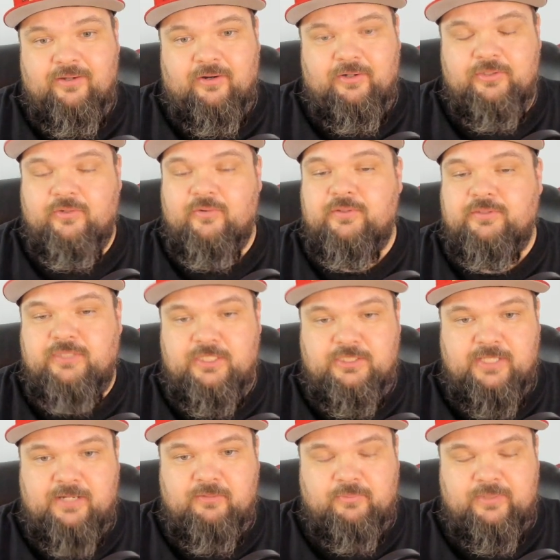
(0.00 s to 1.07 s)
Are you going
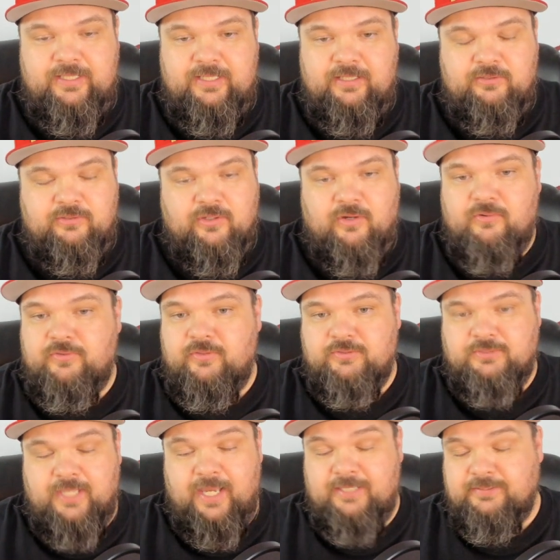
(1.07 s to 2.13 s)
DJ Reed? You going
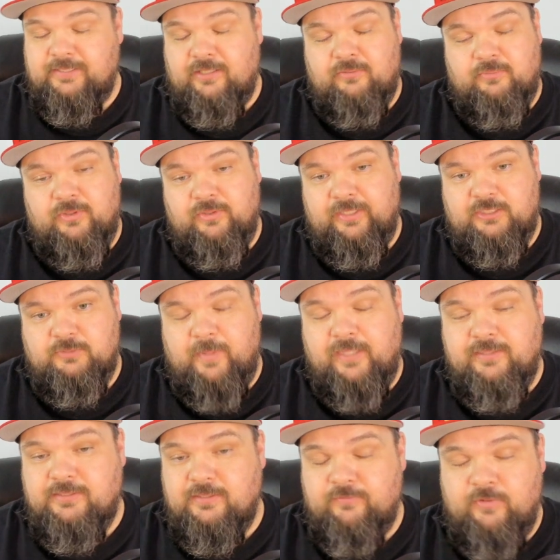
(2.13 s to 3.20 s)
those guys that are really
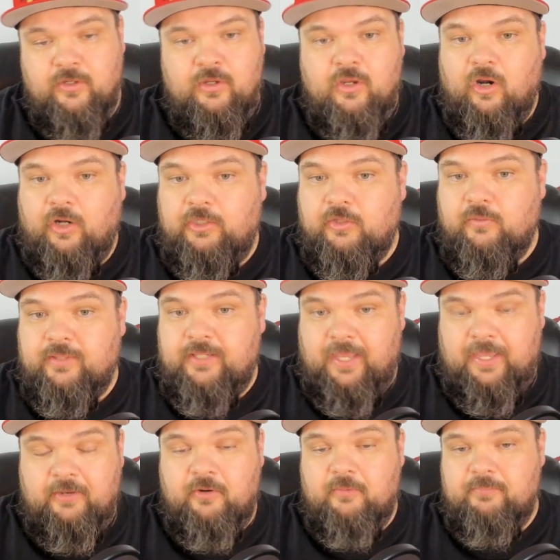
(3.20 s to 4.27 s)
expensive? Are you going
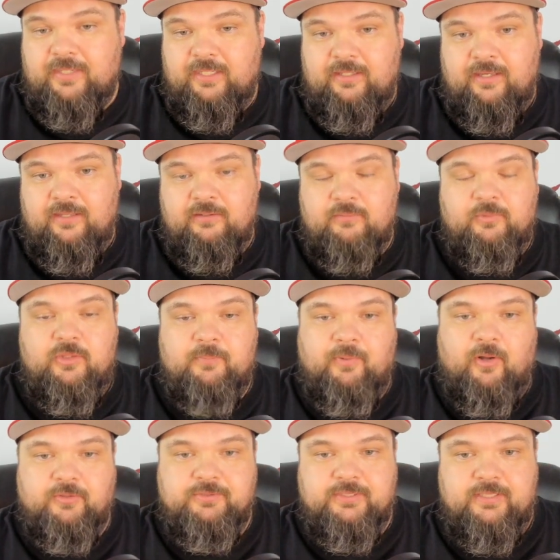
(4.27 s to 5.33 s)
intermediate with the
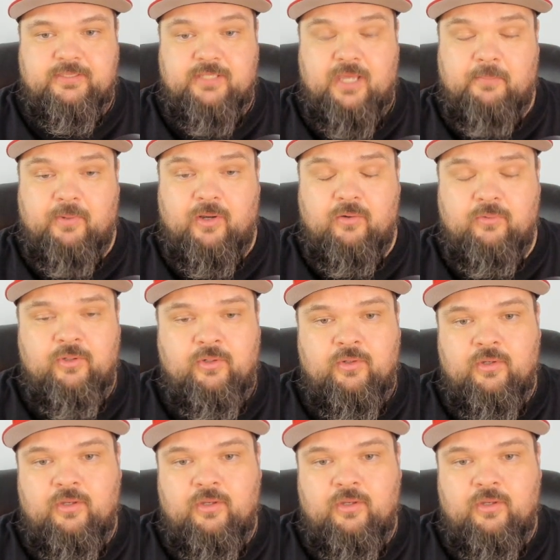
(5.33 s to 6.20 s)
Paulson Adebo?